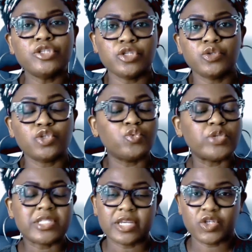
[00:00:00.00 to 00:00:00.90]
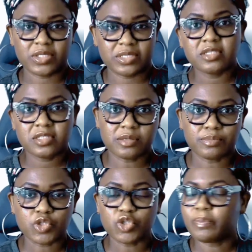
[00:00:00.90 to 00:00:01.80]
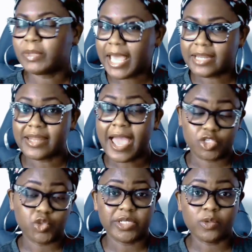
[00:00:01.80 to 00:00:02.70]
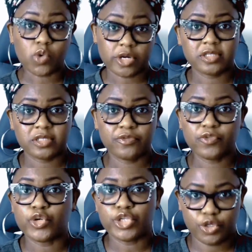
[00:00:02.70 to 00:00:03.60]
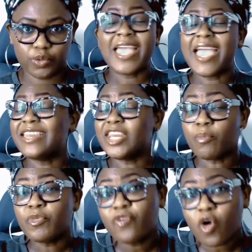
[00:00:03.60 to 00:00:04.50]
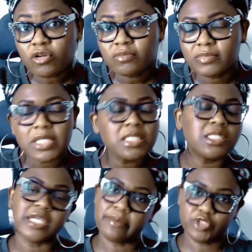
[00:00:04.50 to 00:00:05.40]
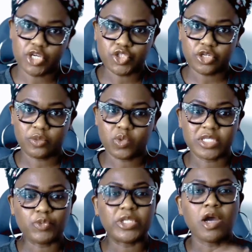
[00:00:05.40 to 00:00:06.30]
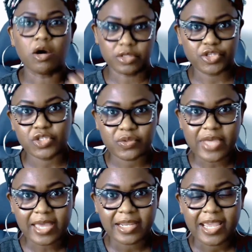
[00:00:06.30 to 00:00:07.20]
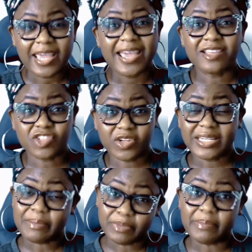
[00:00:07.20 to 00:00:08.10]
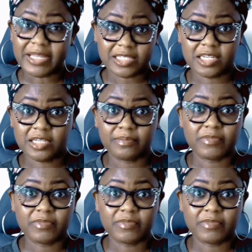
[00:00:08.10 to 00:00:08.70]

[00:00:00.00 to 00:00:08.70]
do to reset your system so your planning actually works for you. And number 4, it's a game changer. Once I really understood that and started implementing it